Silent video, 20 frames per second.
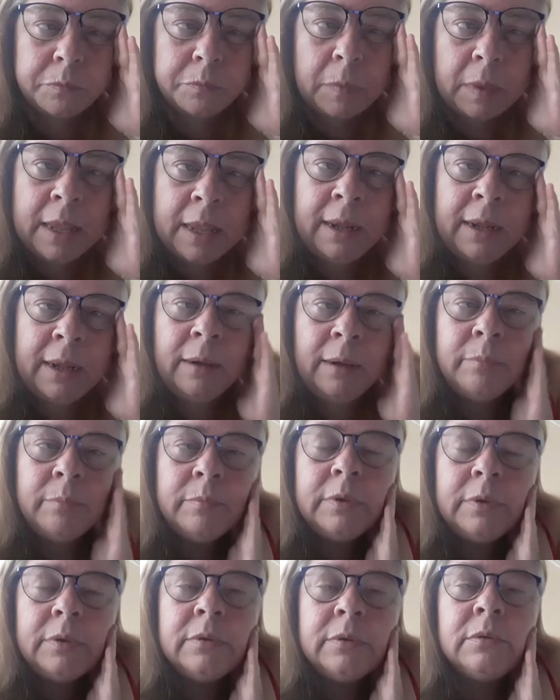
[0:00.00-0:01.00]
And
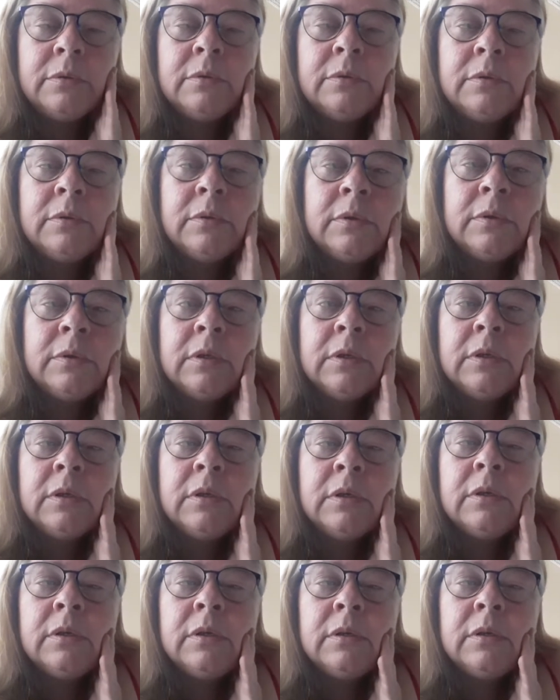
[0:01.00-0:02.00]
I quote,
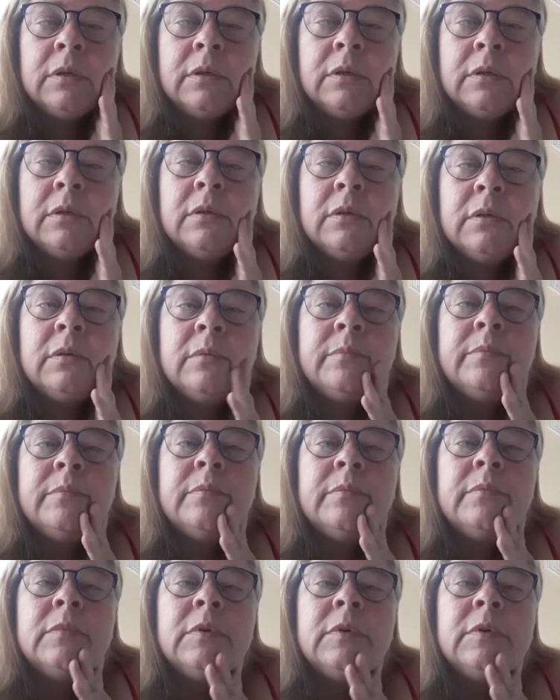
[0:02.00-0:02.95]
more meat.